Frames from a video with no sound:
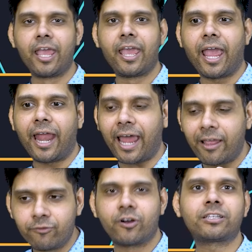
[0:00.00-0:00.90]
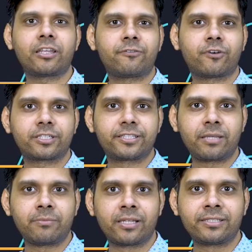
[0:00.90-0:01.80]
And I worked there for three
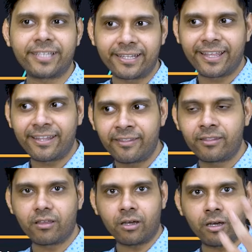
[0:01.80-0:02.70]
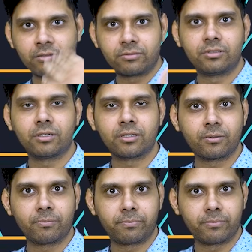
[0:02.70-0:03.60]
months, and then uh,
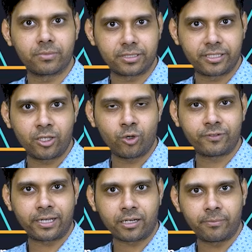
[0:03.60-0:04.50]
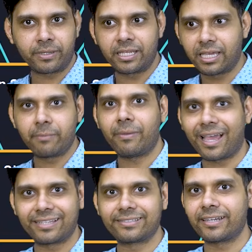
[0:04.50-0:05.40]
the CEO of that company came back
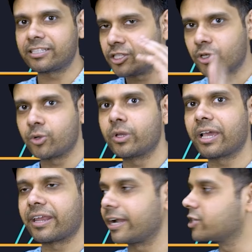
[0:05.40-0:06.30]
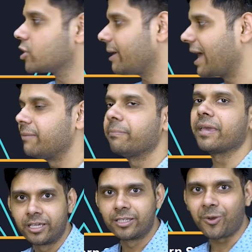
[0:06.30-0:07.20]
and said, "Since you're doing a great job, I'll pay
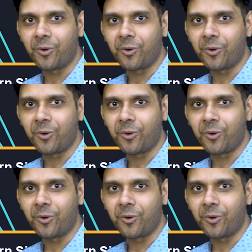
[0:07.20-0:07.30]
you." So